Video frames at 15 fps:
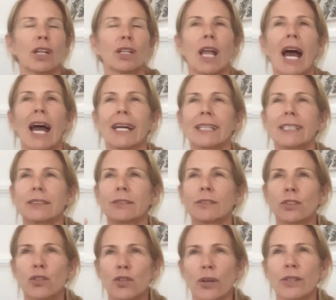
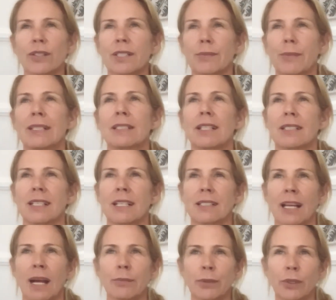Joe Dispenza says
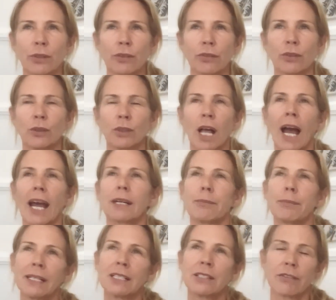that beautiful,
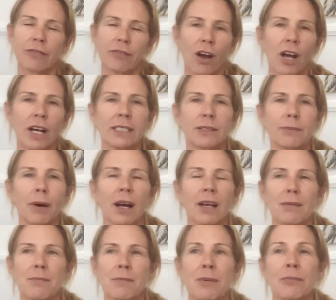be defined by
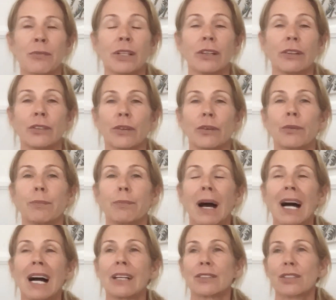the memory of your
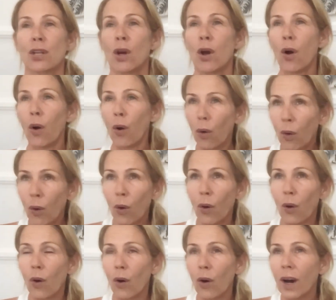past
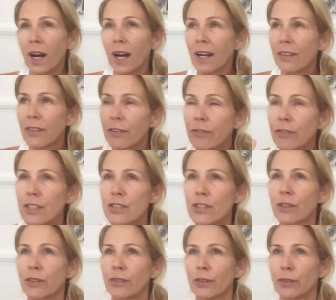or the
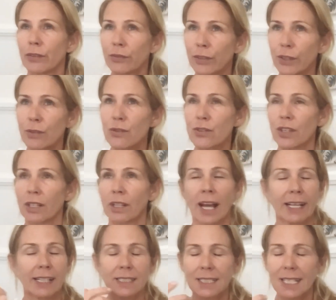vision of your future.
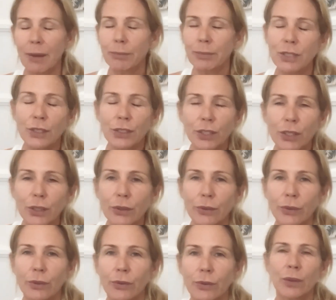It's up to
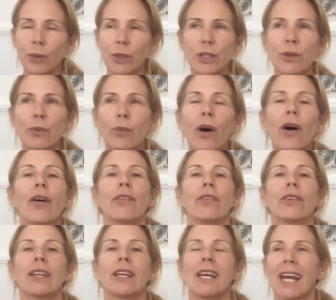you. What do you
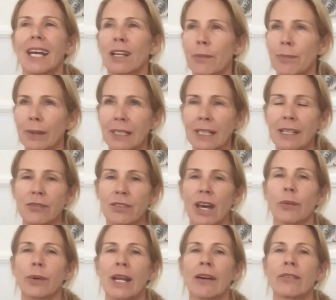want? And I believe
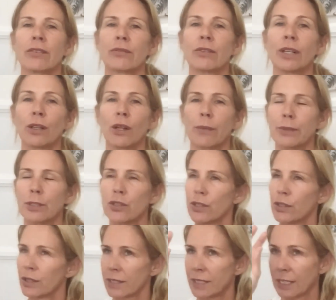that we have a real
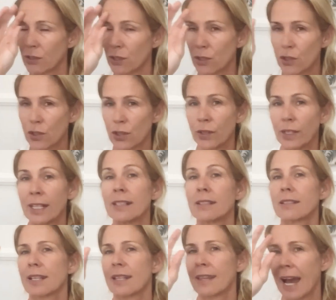opportunity to tune
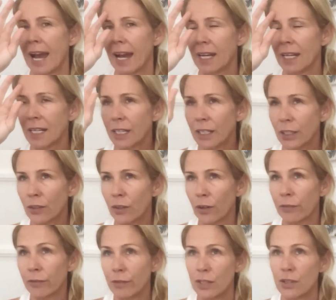into that,
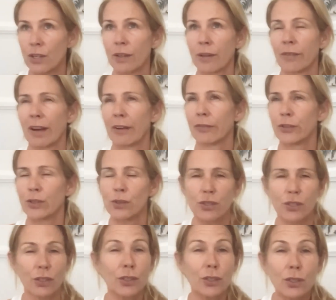vision of our
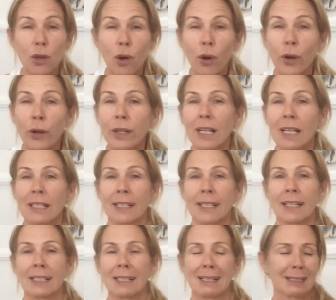future so
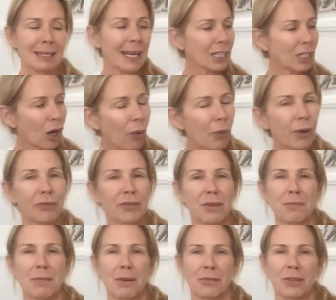clearly and let go of the
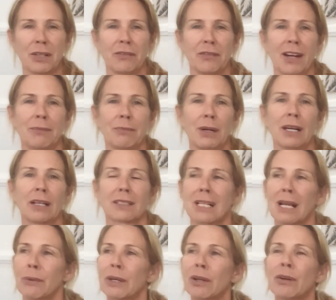memory of our past.
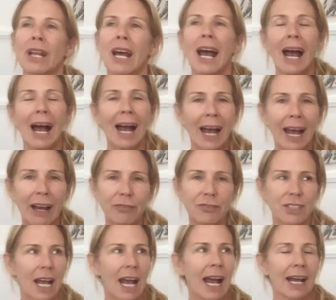We don't have
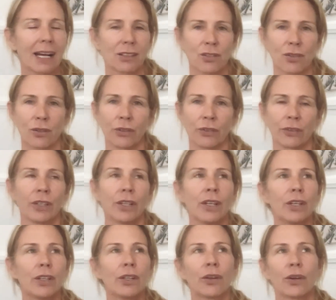to act on,
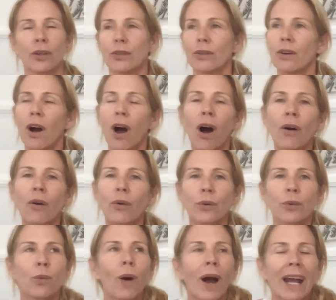
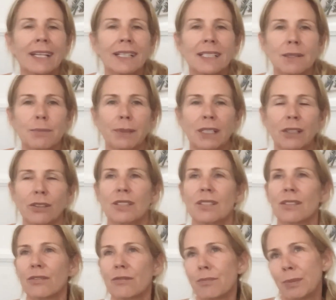old ways because
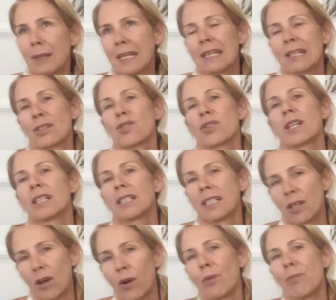of being triggered
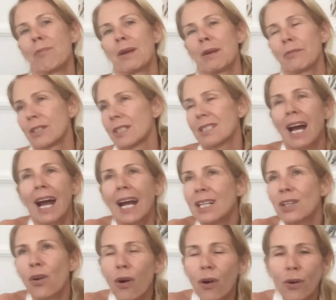in old memories.
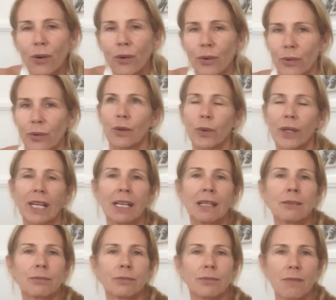No, we
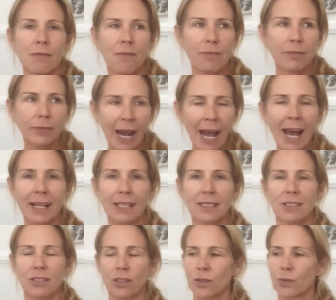can
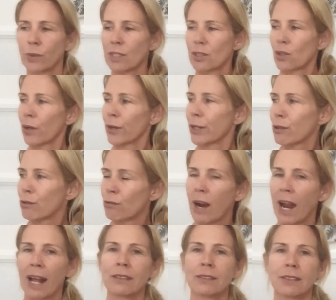act because we're so
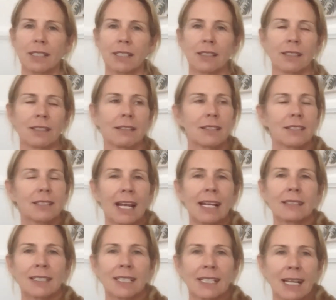grounded and
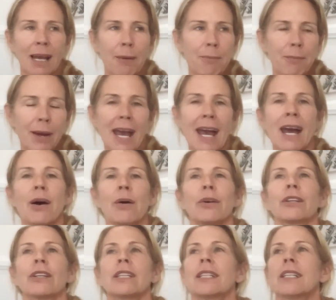standing in our
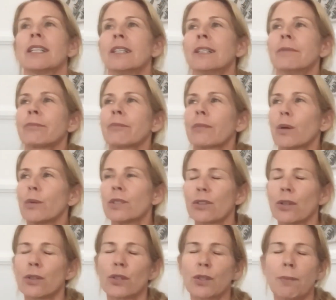power, and we're
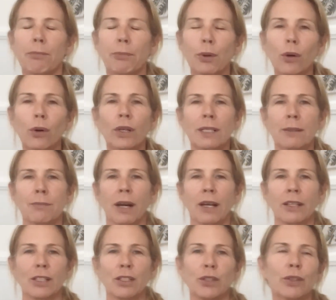so supported by
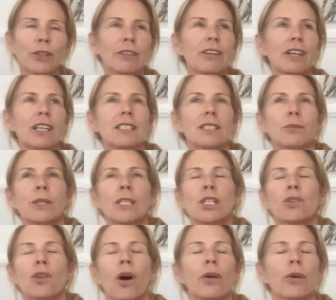the universe, and we
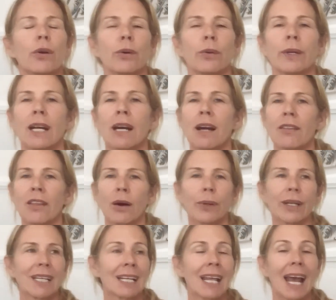know who we are, that
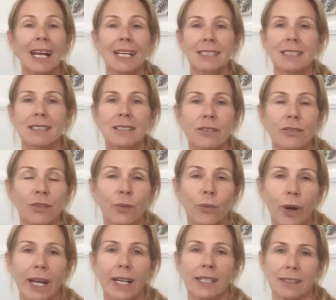we can act in different
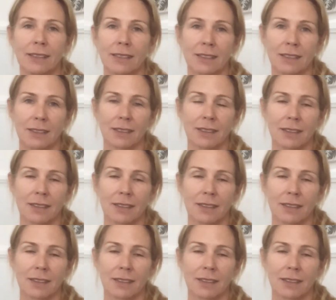ways.